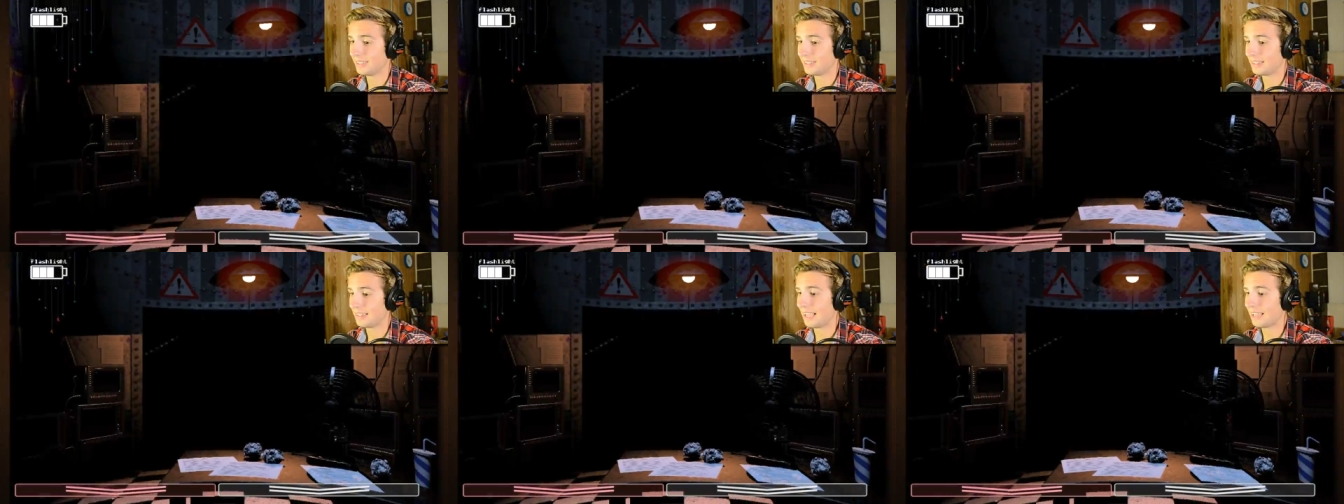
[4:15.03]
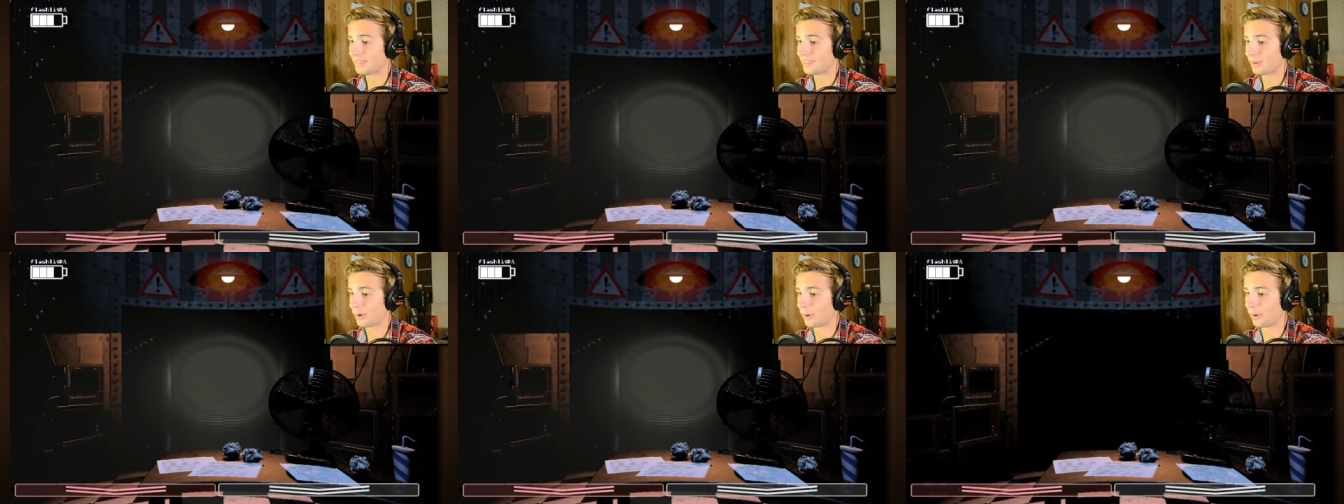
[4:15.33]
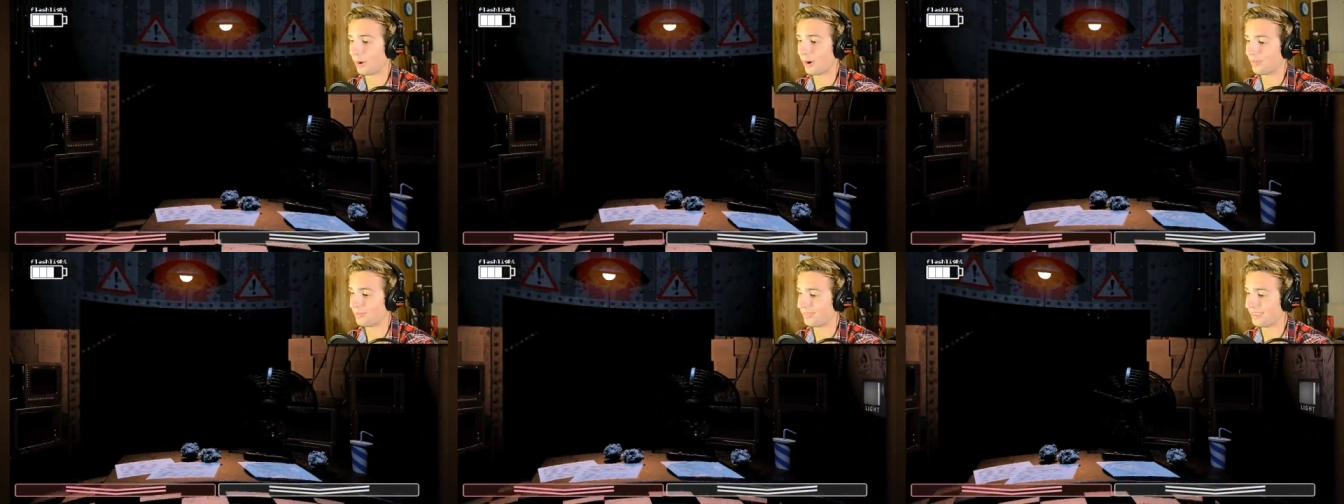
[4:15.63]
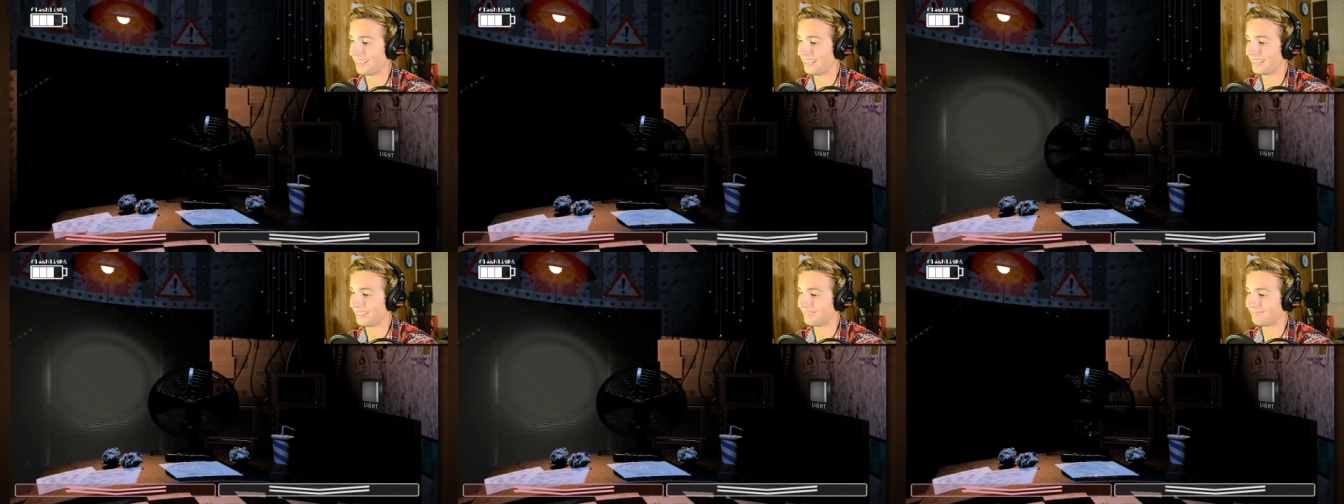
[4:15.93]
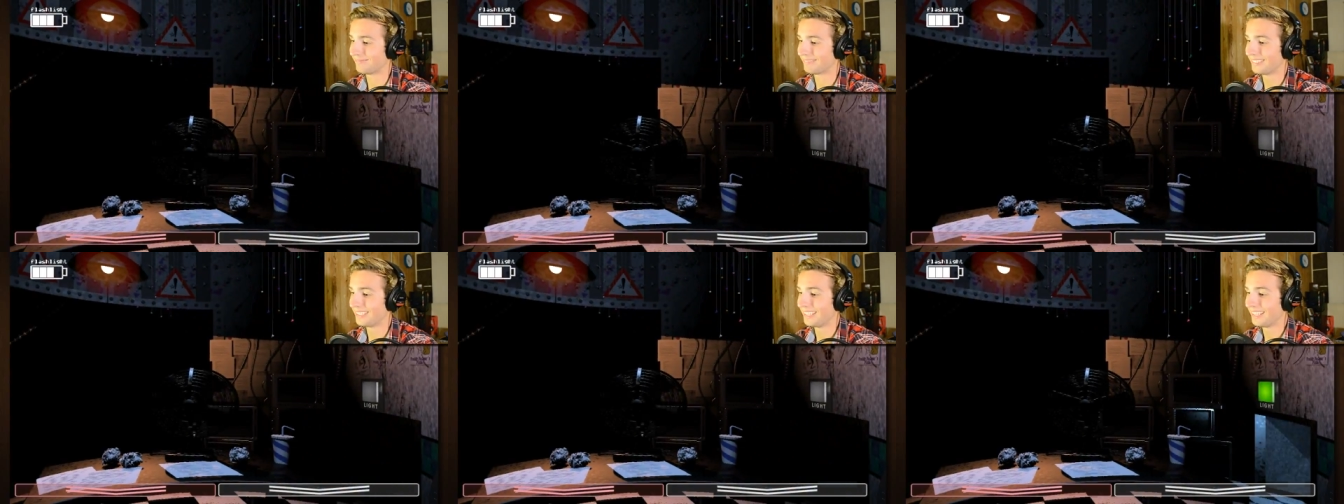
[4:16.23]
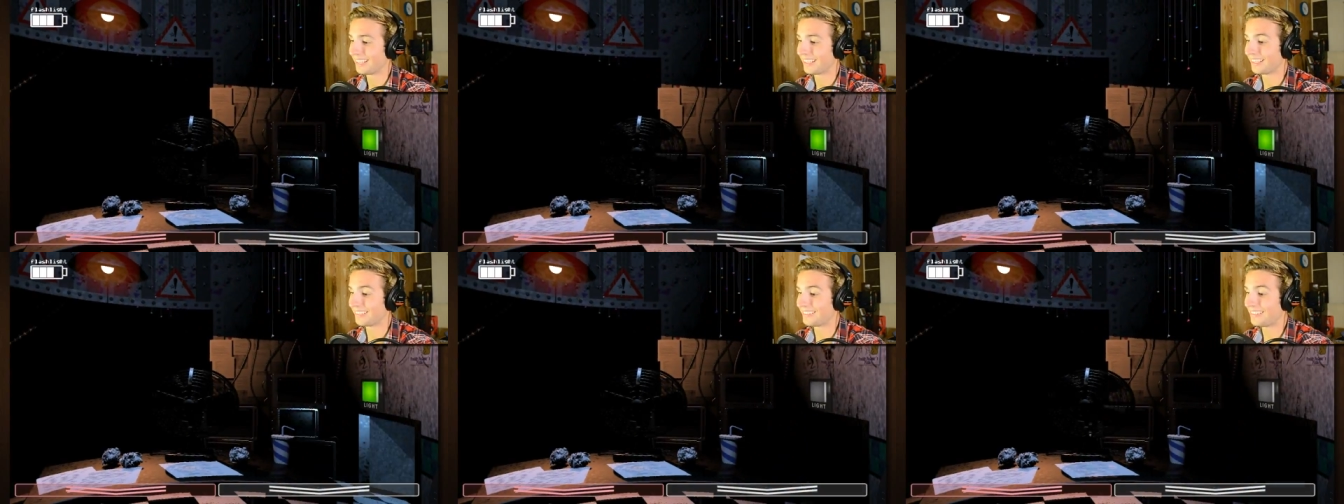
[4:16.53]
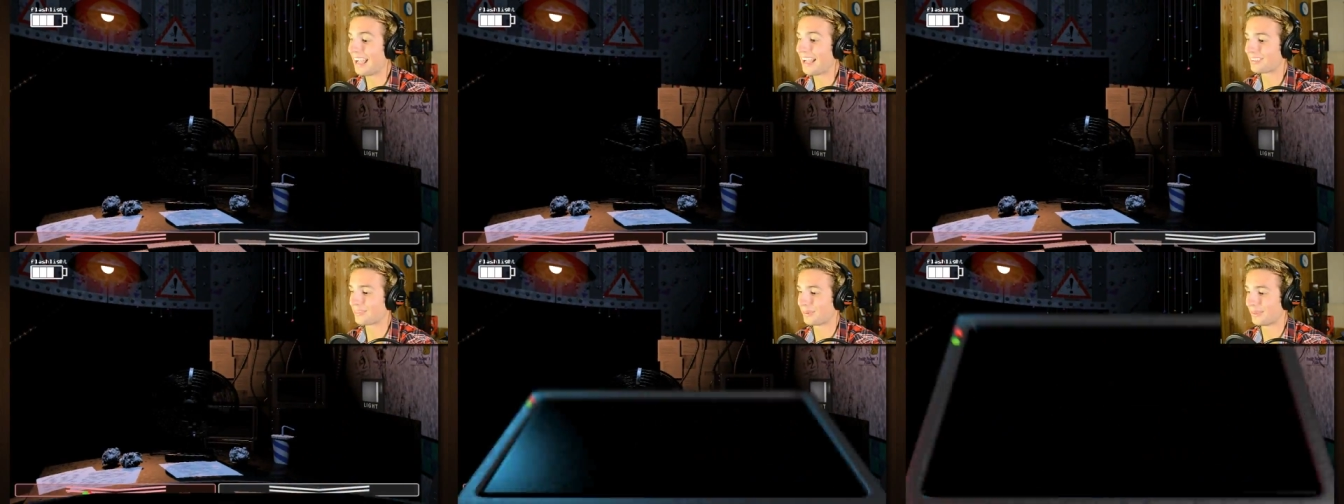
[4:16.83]
That's horrifying, because
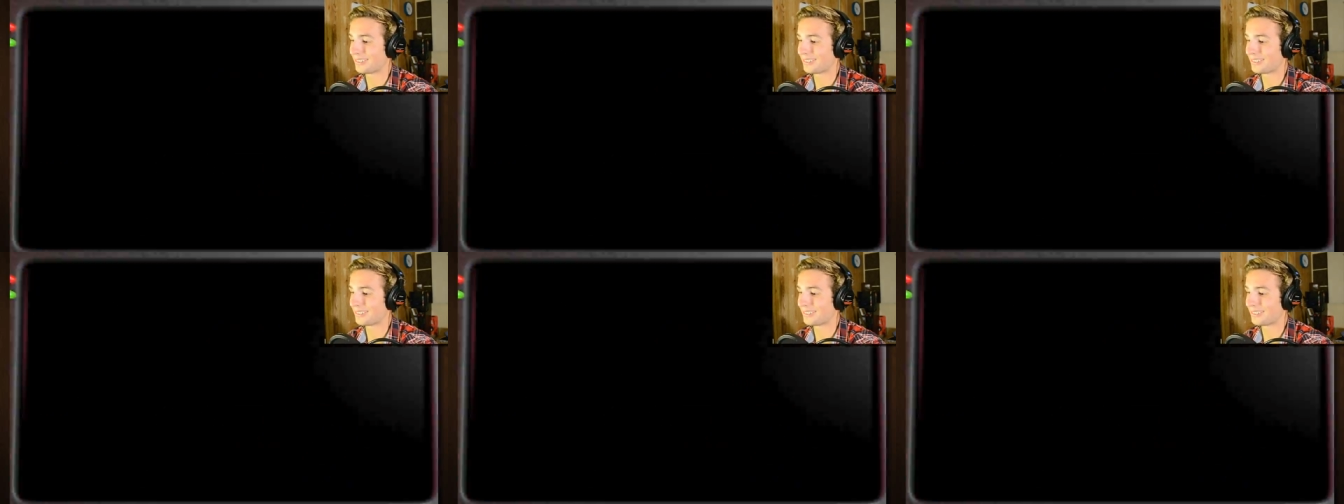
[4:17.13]
that's